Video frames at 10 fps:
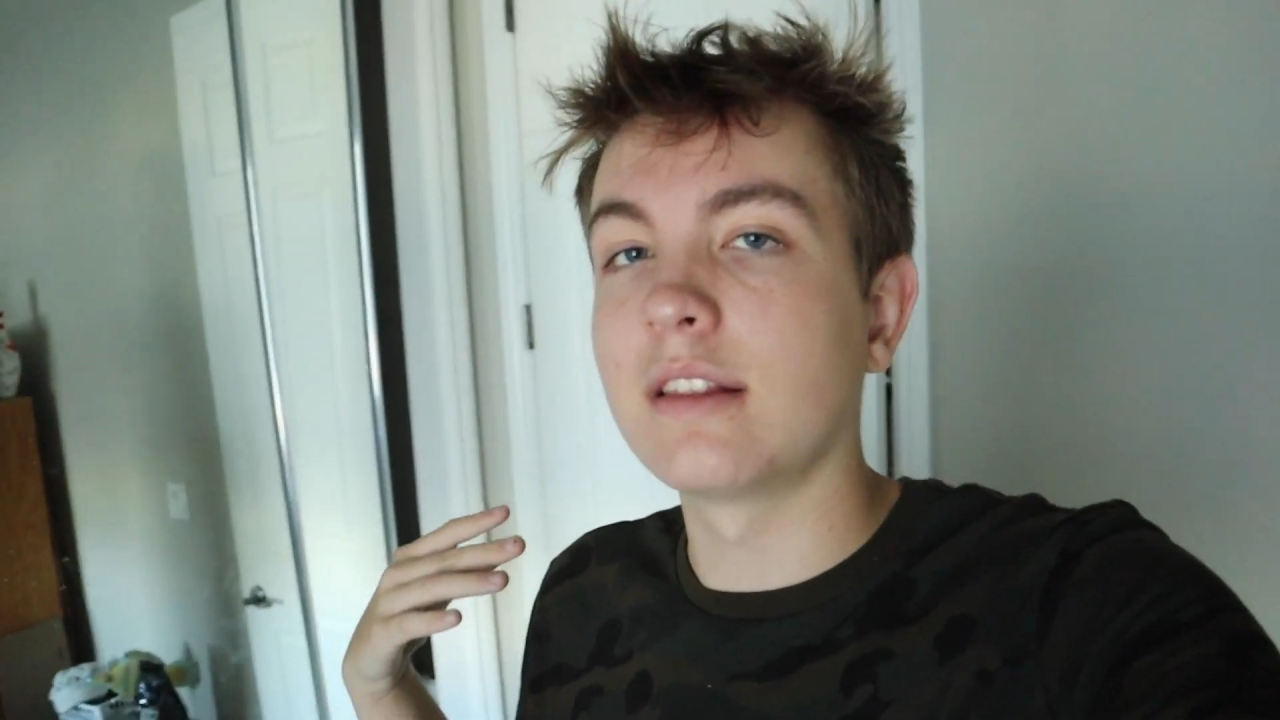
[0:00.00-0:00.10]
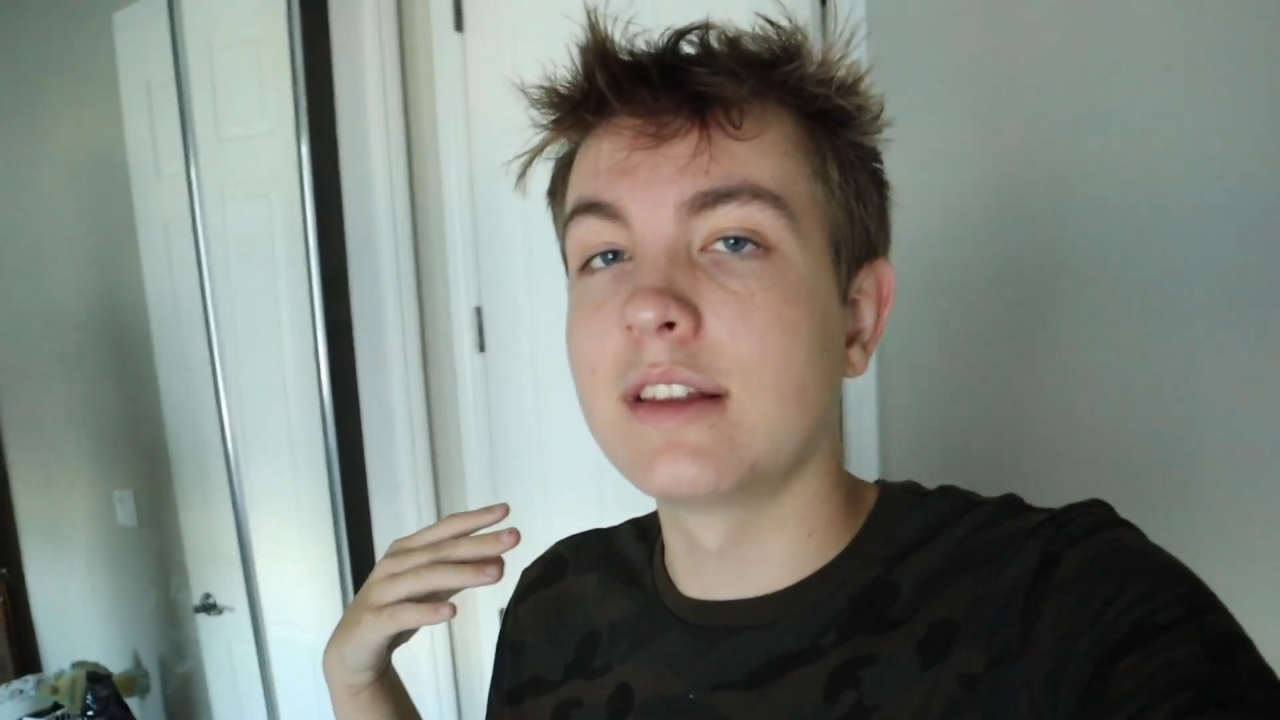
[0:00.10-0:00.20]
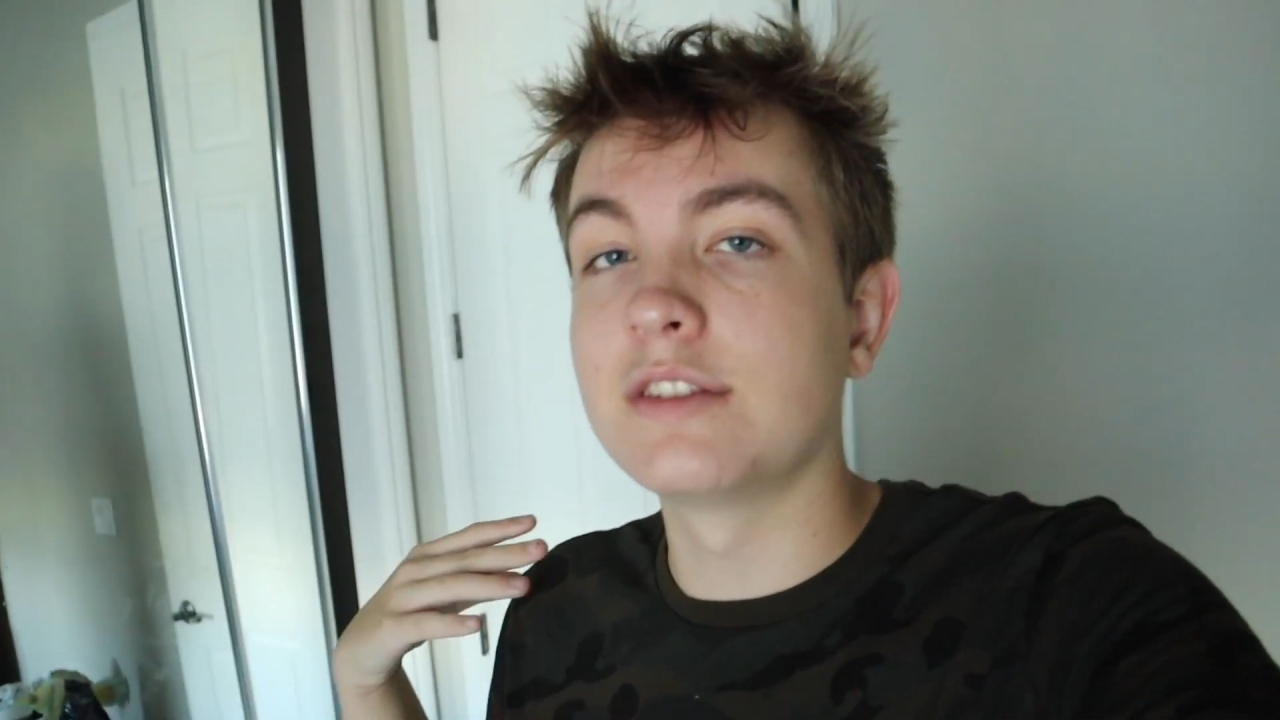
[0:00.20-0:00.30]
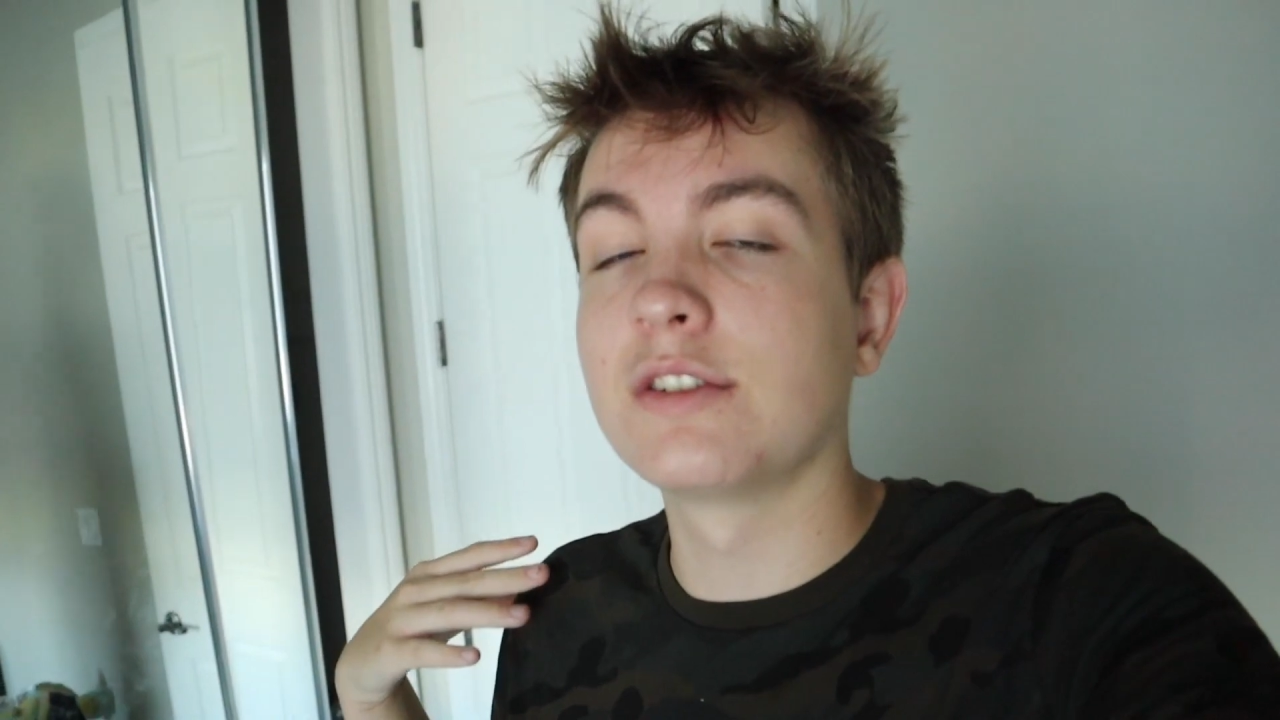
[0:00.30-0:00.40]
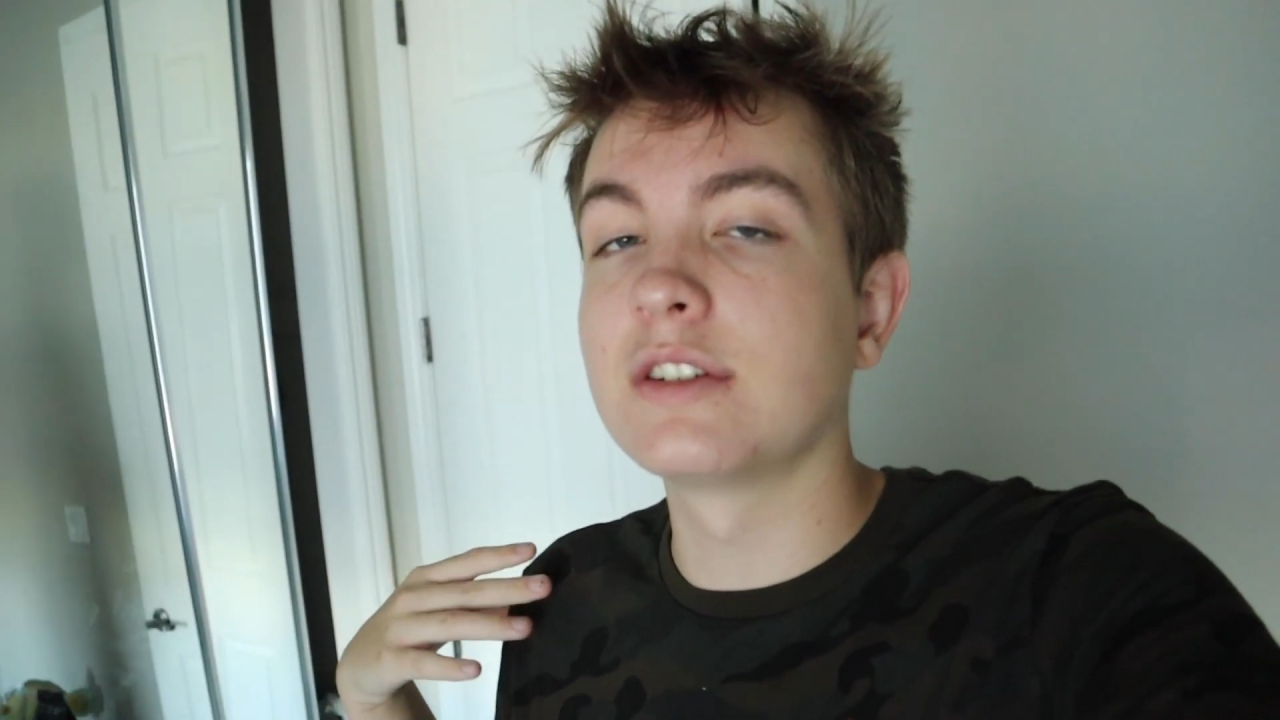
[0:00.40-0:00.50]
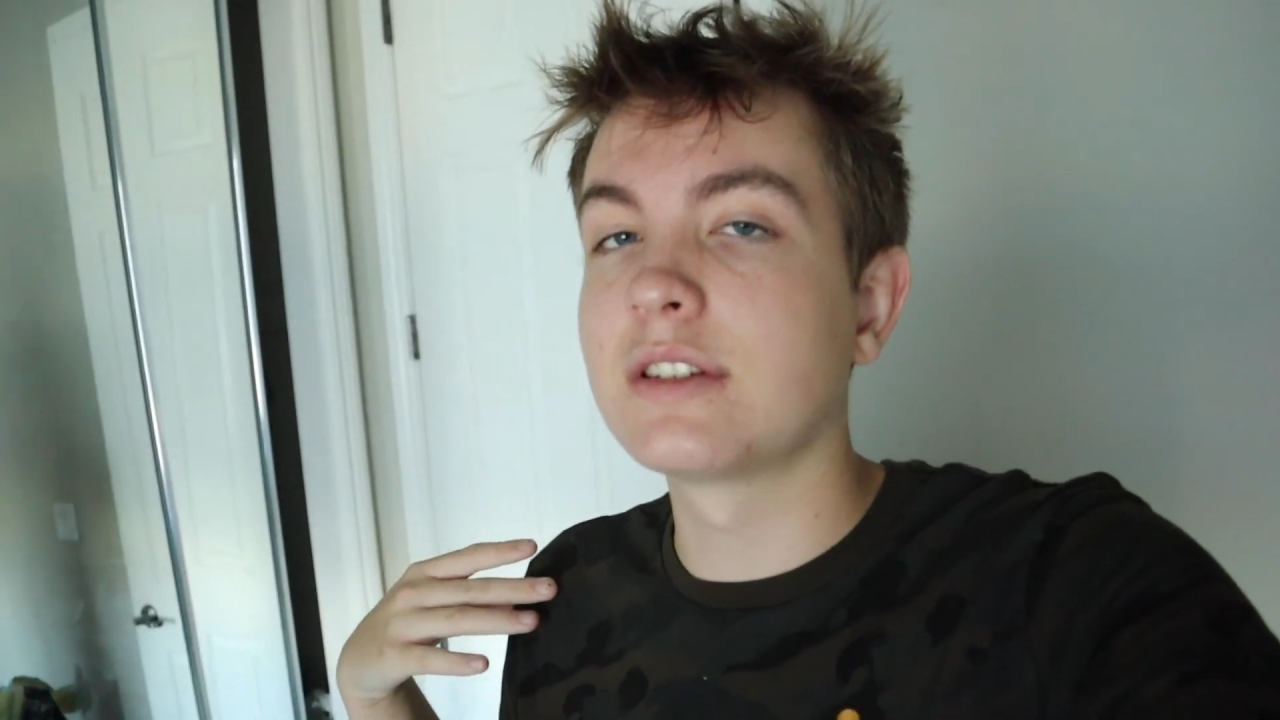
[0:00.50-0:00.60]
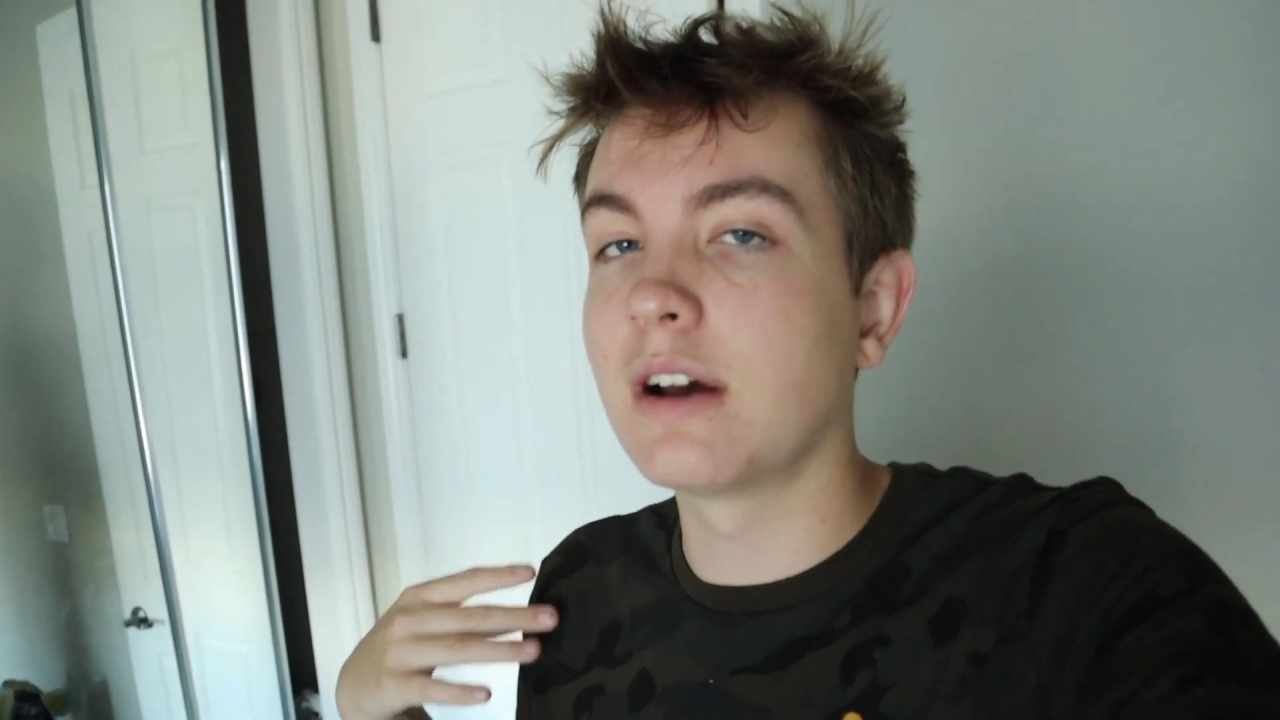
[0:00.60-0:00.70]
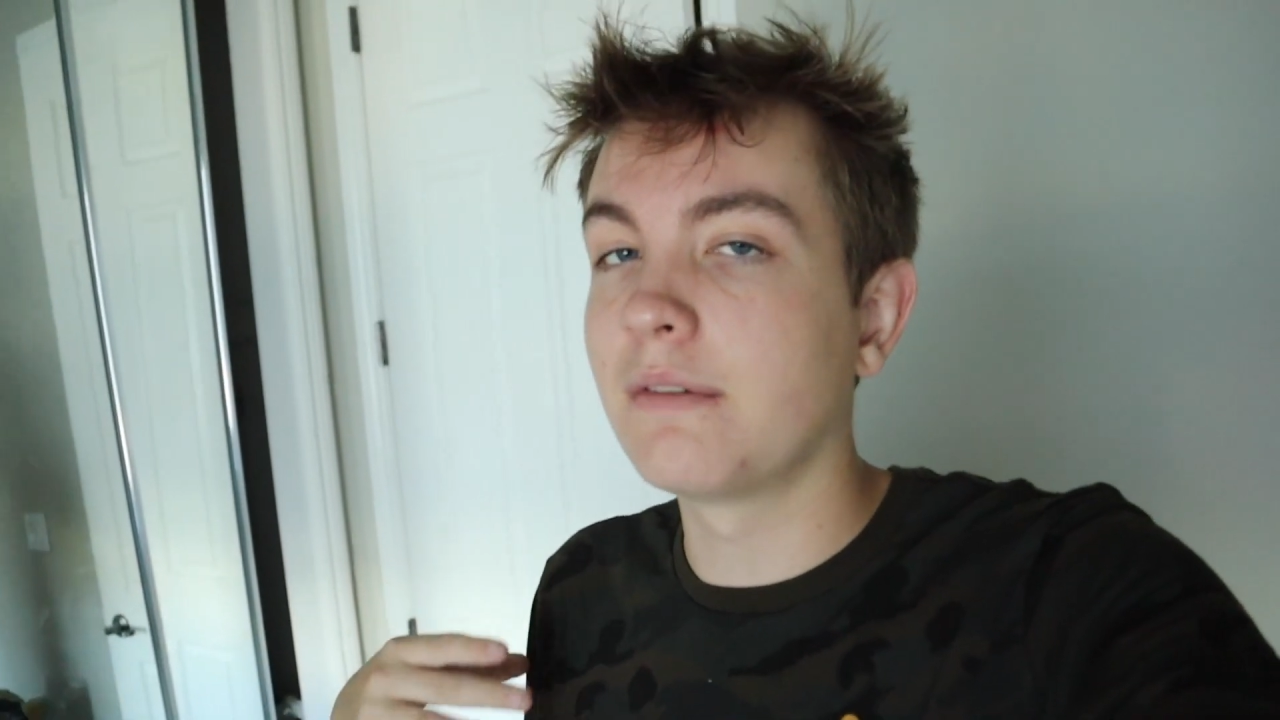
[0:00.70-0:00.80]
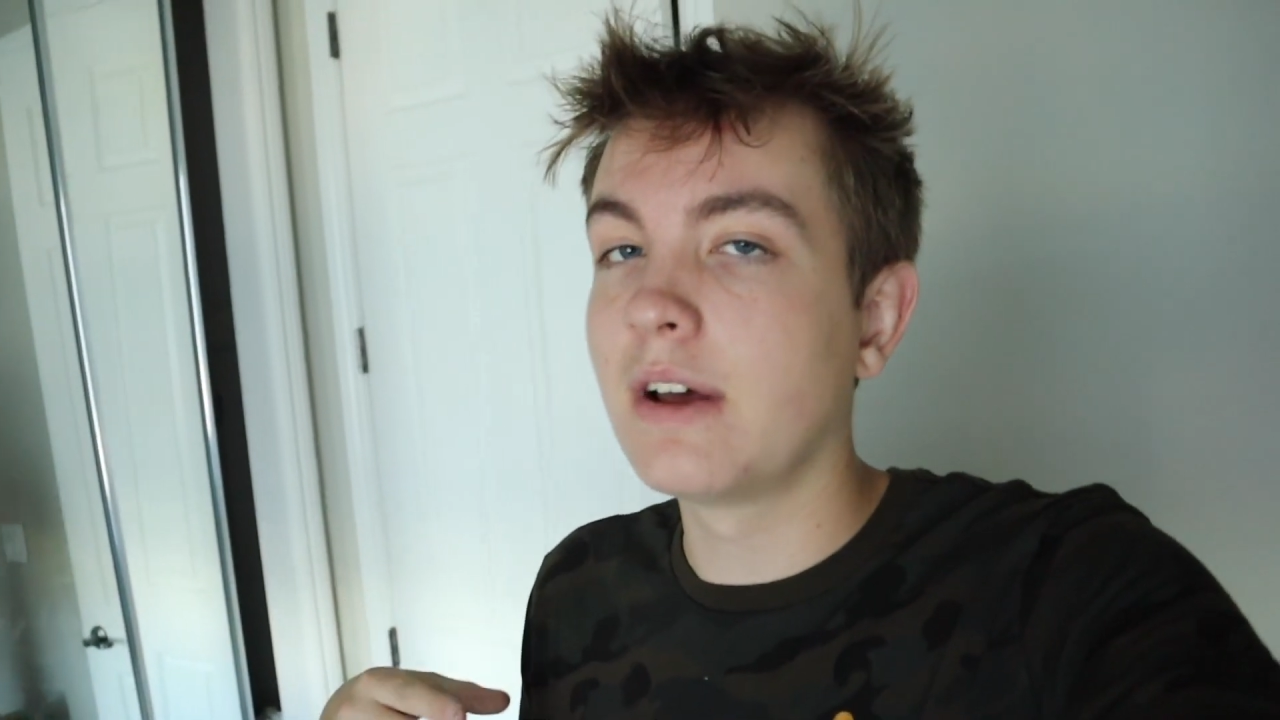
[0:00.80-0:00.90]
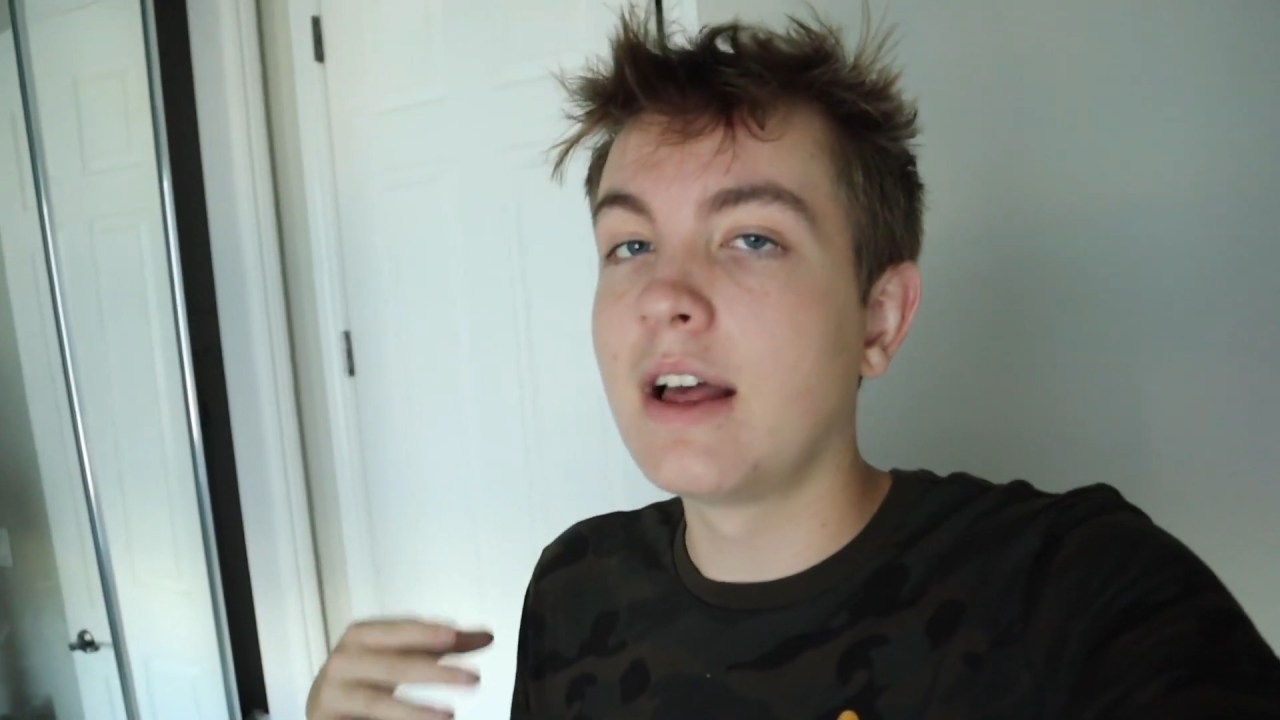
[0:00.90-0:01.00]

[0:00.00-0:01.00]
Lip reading: lizards and stuff.